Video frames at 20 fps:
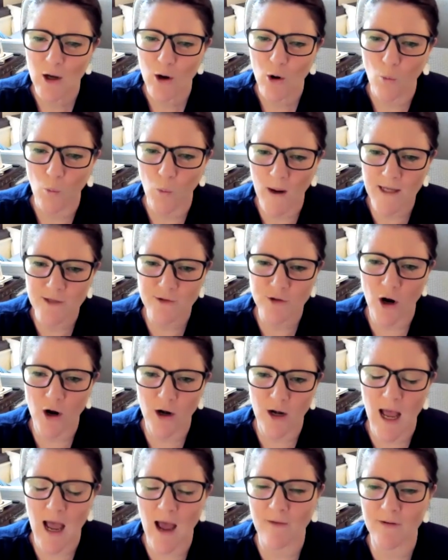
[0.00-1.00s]
we
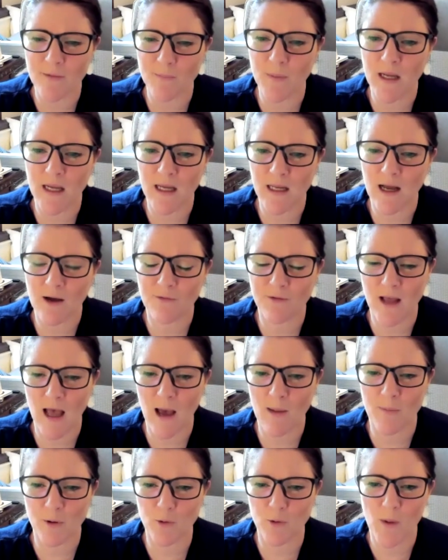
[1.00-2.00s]
don't have a big enough
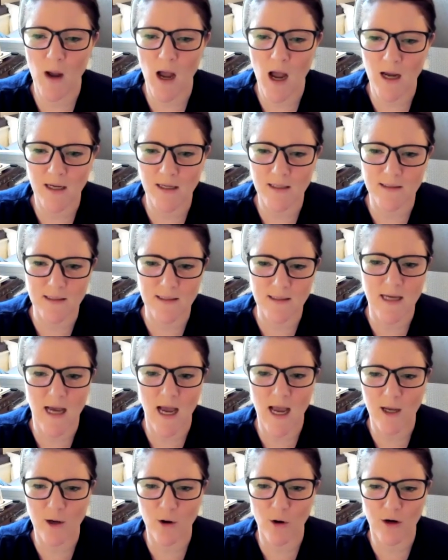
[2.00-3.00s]
capital market to
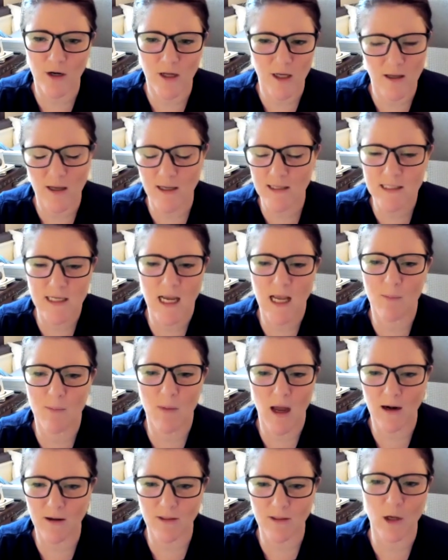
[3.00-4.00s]
take on a team
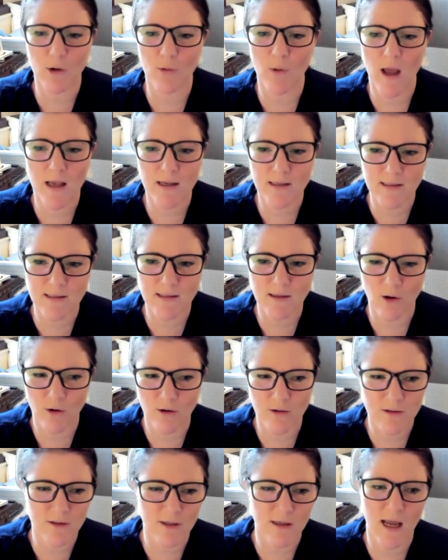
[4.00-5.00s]
out of the US
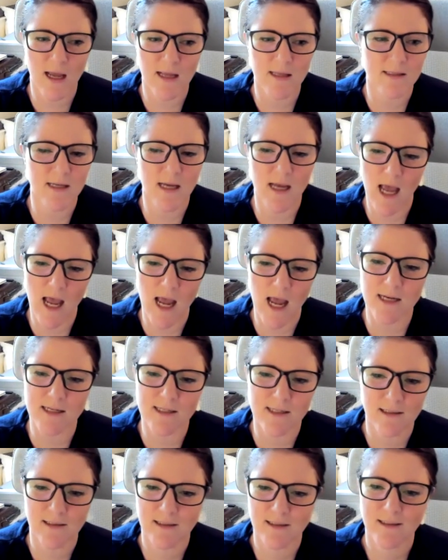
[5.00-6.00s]
head-to-head
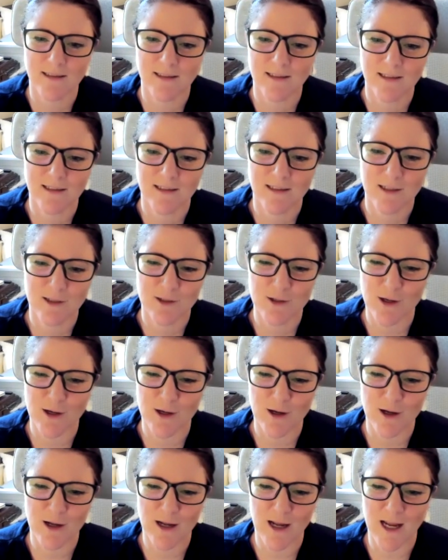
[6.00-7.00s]

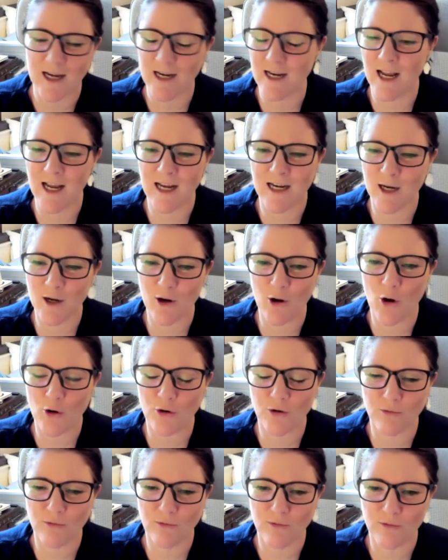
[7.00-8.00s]

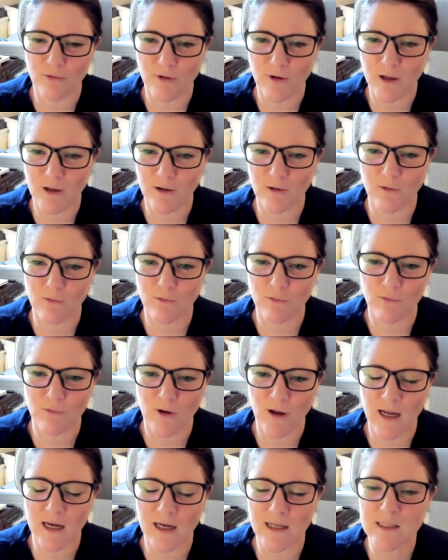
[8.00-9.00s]
in
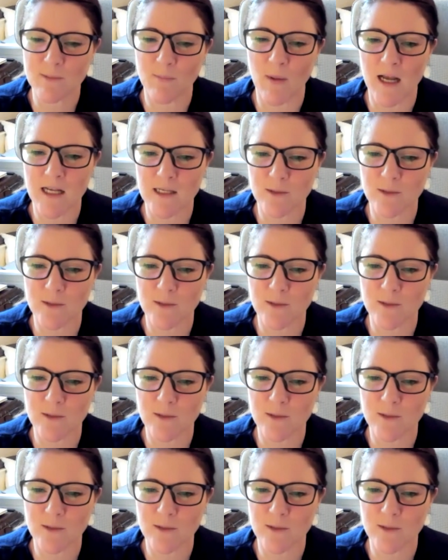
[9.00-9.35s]
a space